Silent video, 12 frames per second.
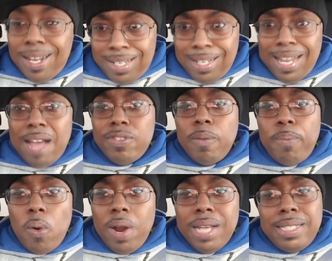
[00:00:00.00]
Get into live
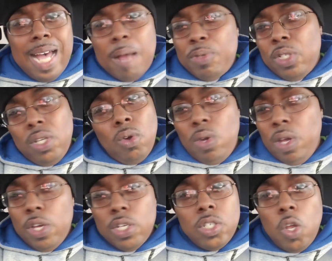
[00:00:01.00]
support. It's optional.
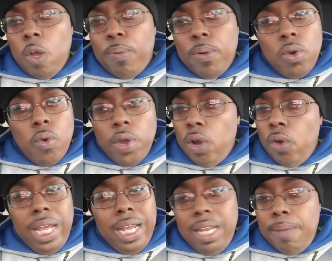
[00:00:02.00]
If you're a solopreneur you
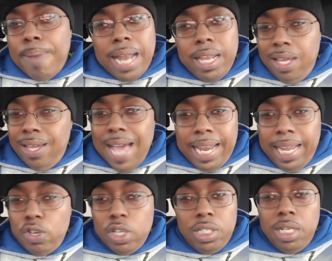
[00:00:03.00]
don't need anybody you got
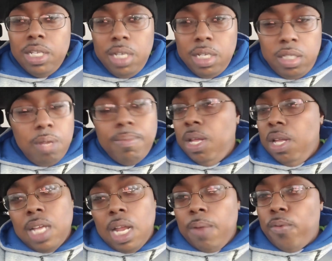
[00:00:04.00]
it, you just need the system,
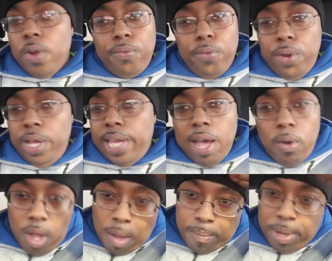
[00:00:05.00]
sign up for a free
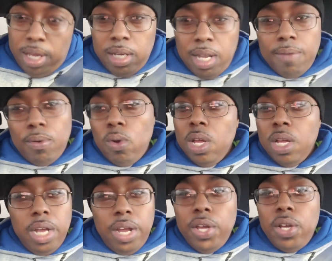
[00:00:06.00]
account, pick your level.
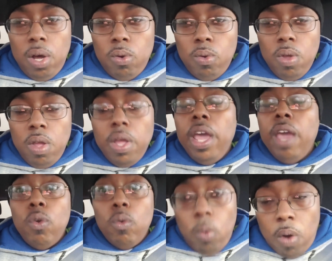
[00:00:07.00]
There you go.
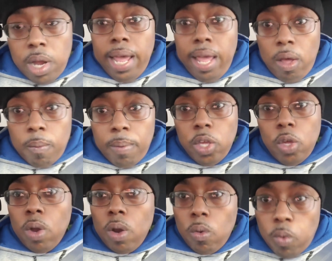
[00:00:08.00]
If you want help and
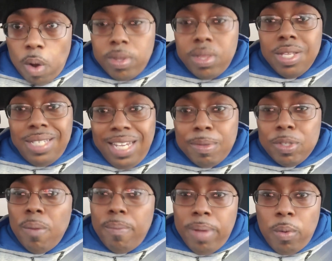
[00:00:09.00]
you want to run with the team
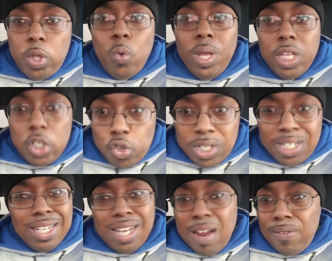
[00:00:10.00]
that's going to be with you in the
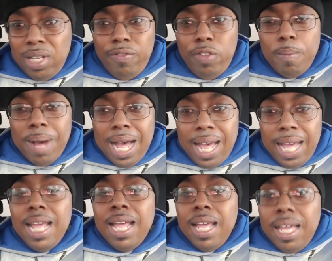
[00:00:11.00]
trenches and never leave you
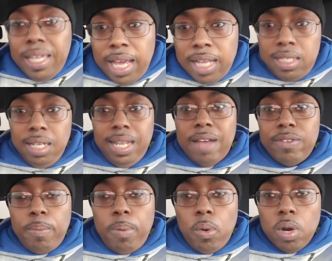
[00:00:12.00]
behind, get into
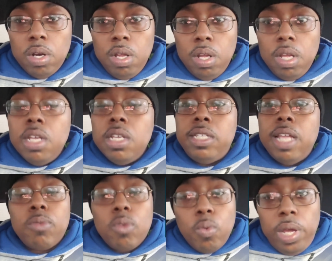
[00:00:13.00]
live support.
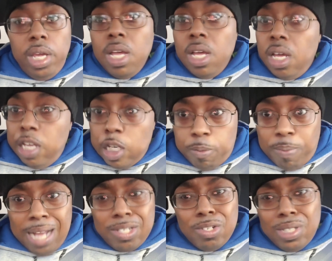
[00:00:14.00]
Step three, your
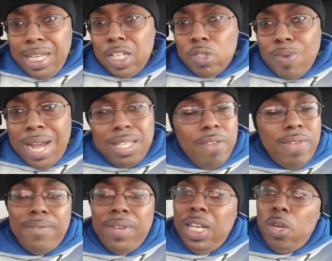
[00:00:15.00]
sponsors link is right there. If
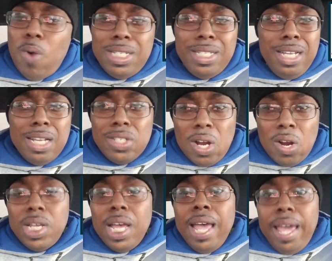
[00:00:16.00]
you have any questions and
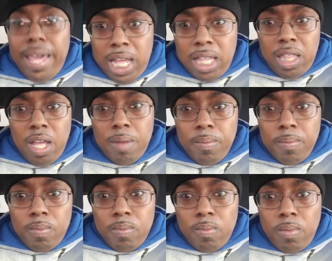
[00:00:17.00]
concerns, hit them.
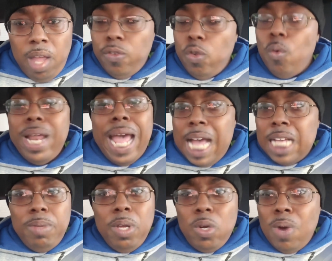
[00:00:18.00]
If you want to
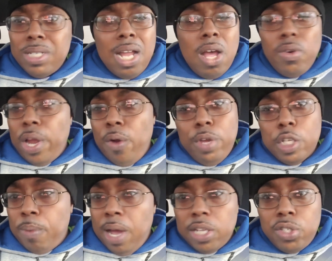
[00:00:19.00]
ask me a question, I don't care who
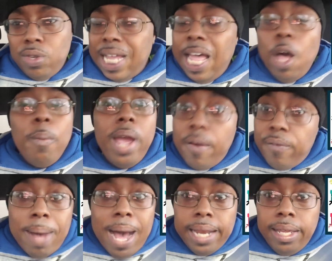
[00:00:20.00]
your sponsor is. I help
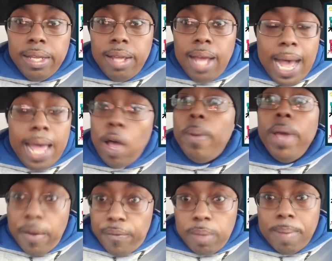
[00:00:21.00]
everybody. I help
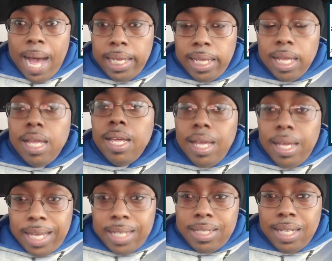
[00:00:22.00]
everybody.
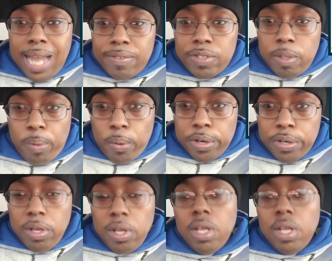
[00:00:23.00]
Get into live support.